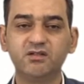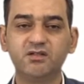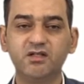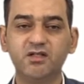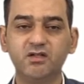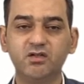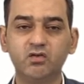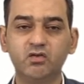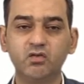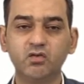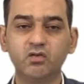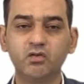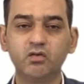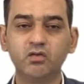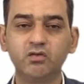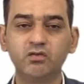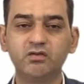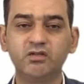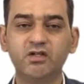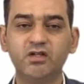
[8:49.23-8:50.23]

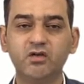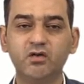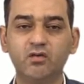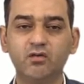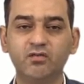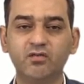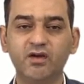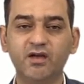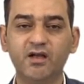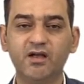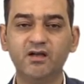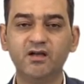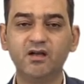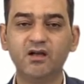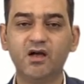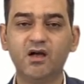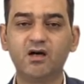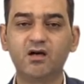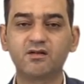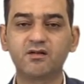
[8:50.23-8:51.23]
T2, T of N
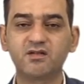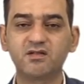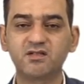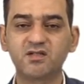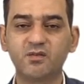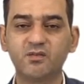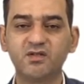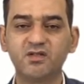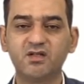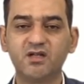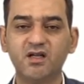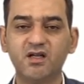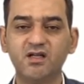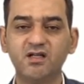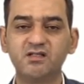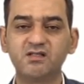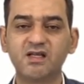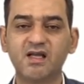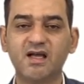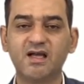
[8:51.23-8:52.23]
are the
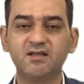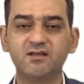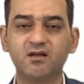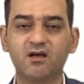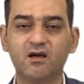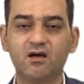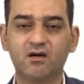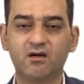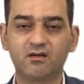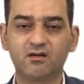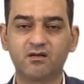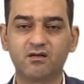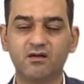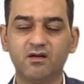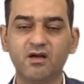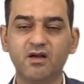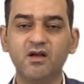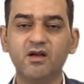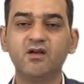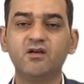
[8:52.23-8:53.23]
subtrees at R,
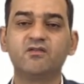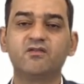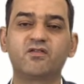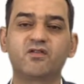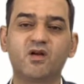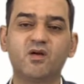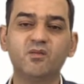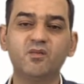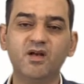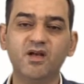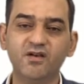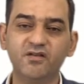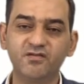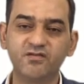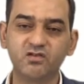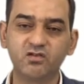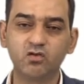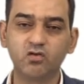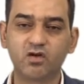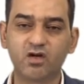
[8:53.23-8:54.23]
from
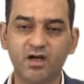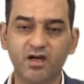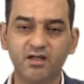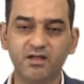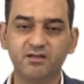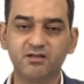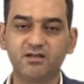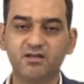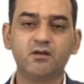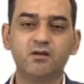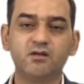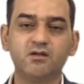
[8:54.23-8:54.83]
left to right.